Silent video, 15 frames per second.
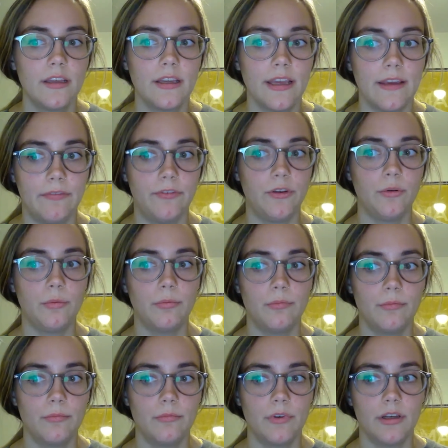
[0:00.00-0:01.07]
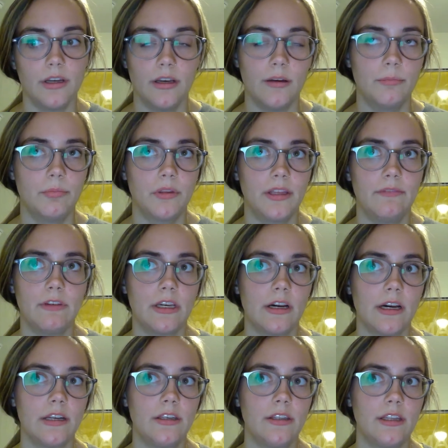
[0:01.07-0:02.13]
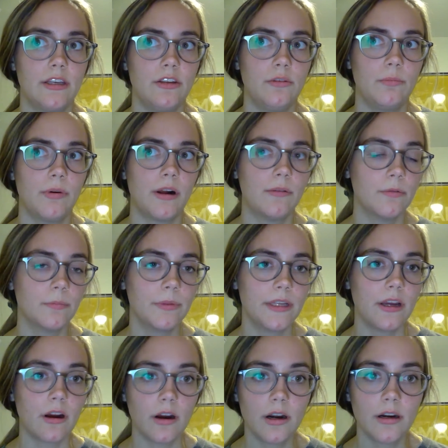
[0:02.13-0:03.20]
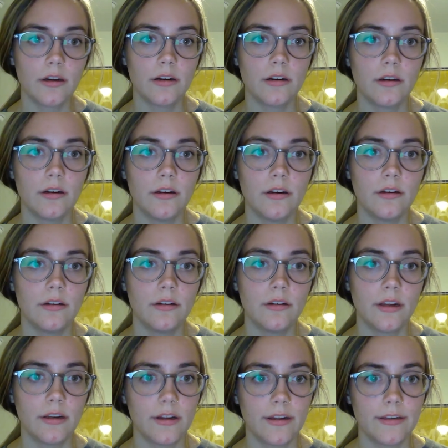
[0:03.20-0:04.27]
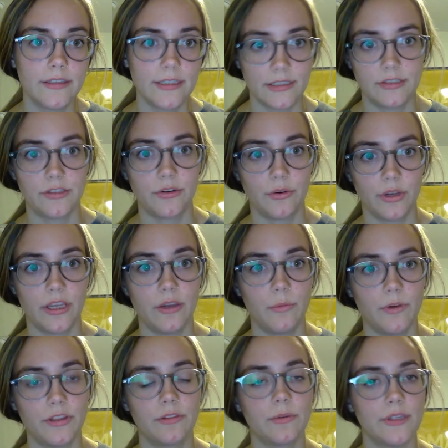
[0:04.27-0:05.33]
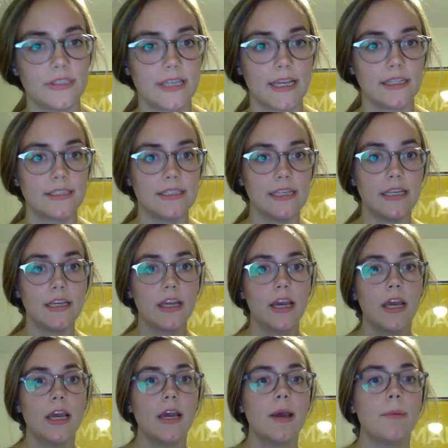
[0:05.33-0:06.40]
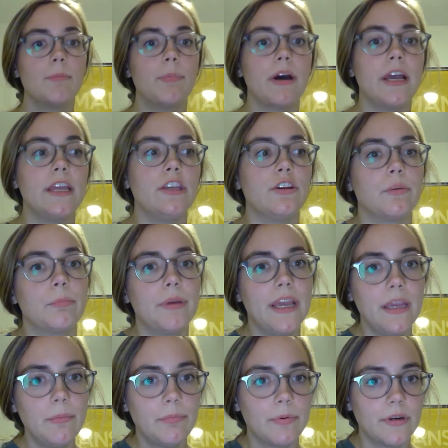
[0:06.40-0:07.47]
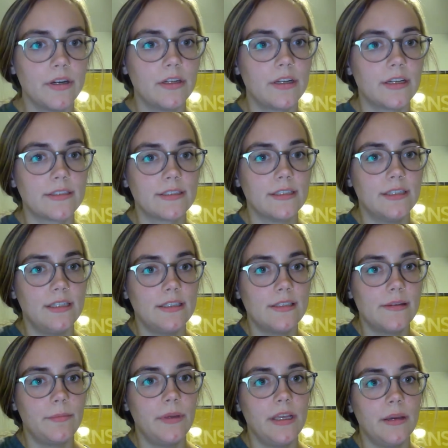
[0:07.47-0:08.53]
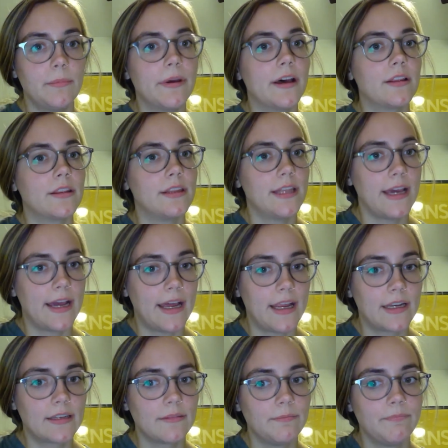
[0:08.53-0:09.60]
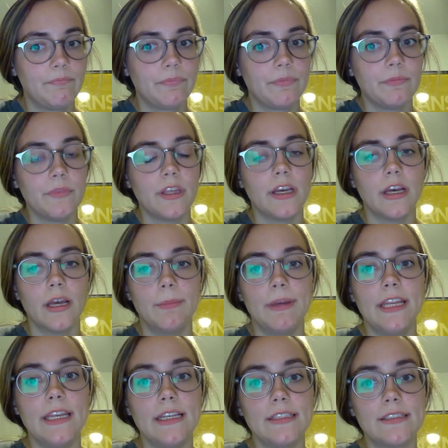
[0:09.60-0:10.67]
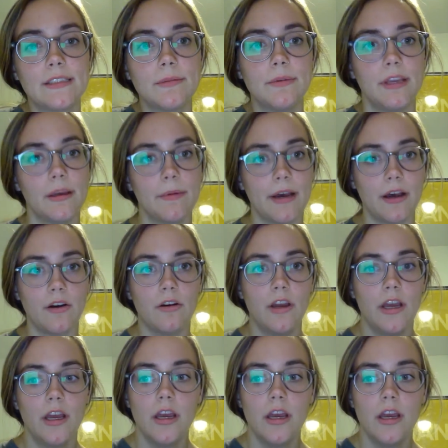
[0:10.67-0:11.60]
if you believe in God, then you probably are disagreeing with Louise Antony. But your paper doesn't need to be about that. It needs to be about,